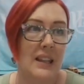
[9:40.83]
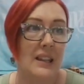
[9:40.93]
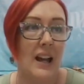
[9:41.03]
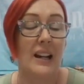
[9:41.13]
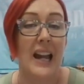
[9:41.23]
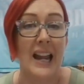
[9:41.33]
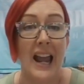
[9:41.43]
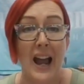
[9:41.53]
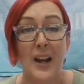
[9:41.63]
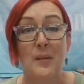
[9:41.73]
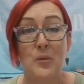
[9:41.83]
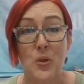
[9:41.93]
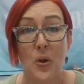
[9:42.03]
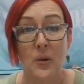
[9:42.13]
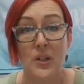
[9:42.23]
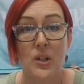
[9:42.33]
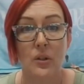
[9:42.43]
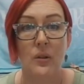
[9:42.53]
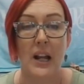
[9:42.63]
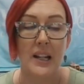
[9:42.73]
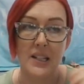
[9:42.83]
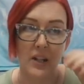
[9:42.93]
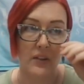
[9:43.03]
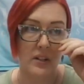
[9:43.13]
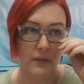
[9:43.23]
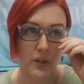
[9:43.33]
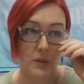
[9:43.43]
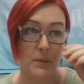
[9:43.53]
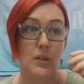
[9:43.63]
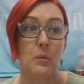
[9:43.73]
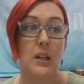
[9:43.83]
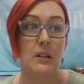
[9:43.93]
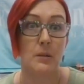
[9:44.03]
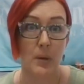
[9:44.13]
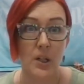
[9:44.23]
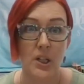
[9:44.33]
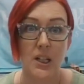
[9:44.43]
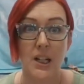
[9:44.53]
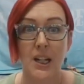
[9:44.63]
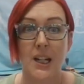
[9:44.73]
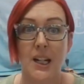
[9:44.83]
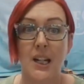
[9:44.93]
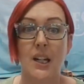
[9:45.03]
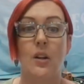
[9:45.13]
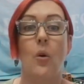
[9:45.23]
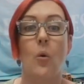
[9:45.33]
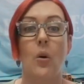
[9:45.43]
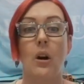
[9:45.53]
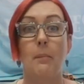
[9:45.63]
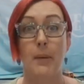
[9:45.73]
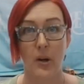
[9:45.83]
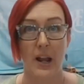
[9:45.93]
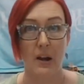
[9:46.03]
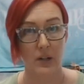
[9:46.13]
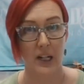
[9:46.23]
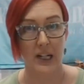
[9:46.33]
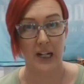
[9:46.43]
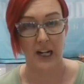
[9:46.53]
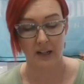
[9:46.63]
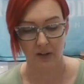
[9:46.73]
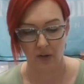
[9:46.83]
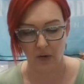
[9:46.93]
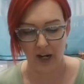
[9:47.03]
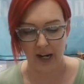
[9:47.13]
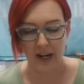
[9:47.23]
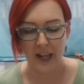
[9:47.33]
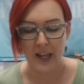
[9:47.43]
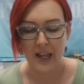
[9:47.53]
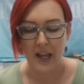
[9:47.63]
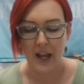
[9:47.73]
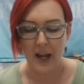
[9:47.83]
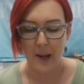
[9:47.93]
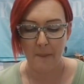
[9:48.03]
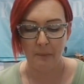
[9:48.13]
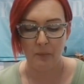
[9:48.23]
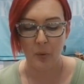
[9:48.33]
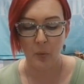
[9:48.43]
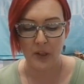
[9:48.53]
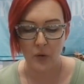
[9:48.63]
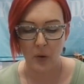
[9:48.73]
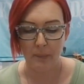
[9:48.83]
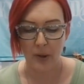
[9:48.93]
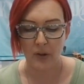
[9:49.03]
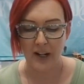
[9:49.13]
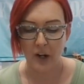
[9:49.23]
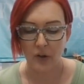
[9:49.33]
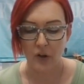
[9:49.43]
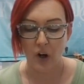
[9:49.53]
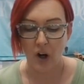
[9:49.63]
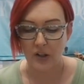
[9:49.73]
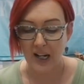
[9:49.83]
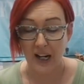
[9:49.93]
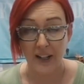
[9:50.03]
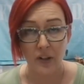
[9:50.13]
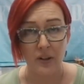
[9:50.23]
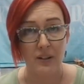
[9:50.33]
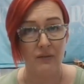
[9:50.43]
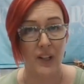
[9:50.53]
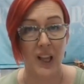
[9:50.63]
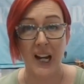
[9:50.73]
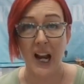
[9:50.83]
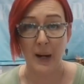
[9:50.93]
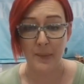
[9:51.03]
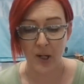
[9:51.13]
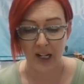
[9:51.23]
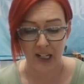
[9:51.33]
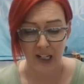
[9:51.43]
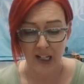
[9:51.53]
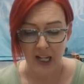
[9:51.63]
again, I am so in tune. I can tell the difference between depression kicking in or burnout kicking in. Okay. But when you are burned out, you're tired, be like hibernating,